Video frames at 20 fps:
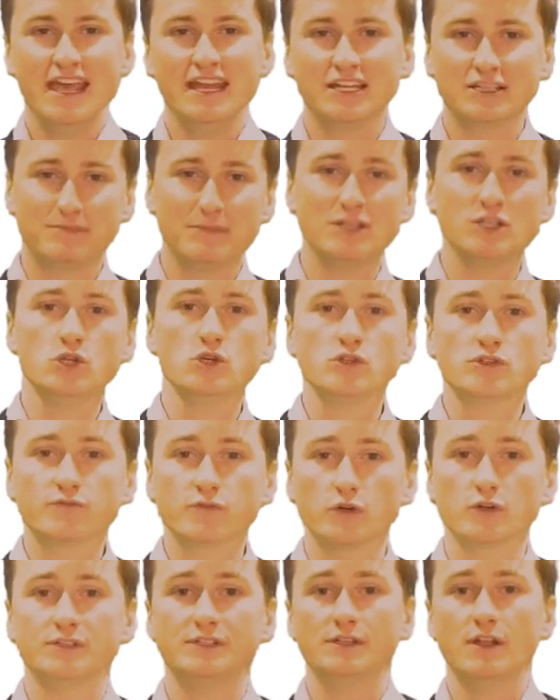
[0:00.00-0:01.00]
It has been used
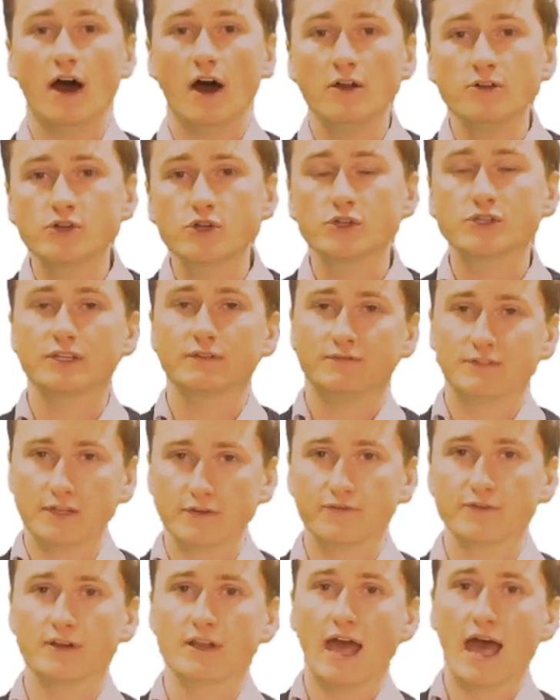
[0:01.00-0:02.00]
for hundreds of
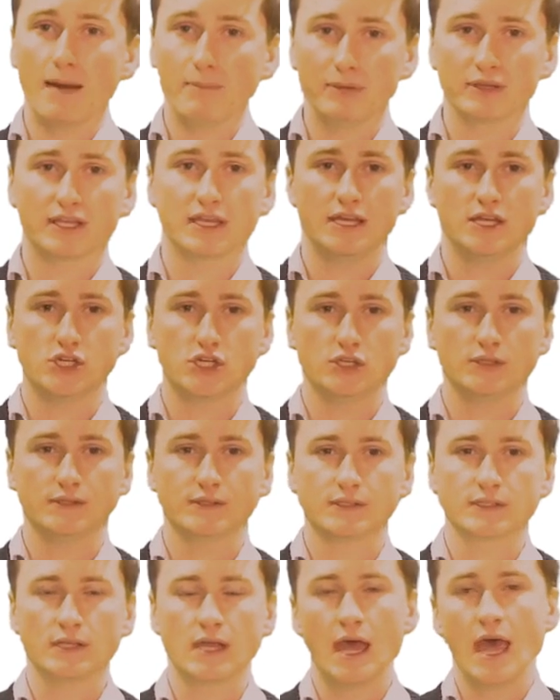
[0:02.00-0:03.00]
different
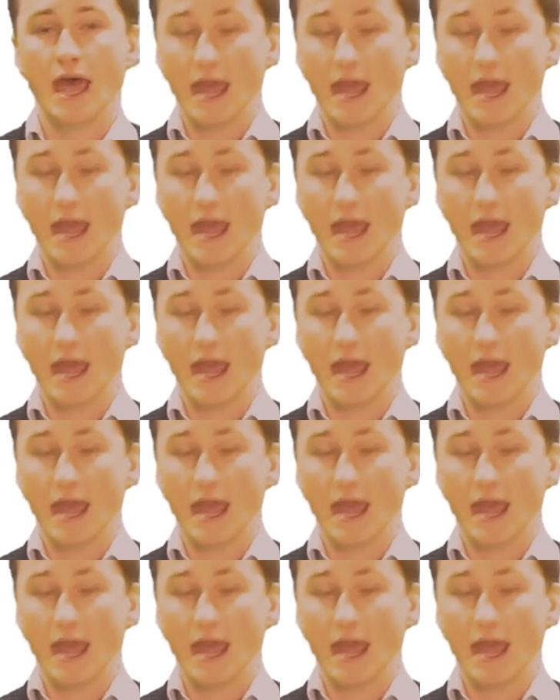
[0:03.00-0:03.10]
applications.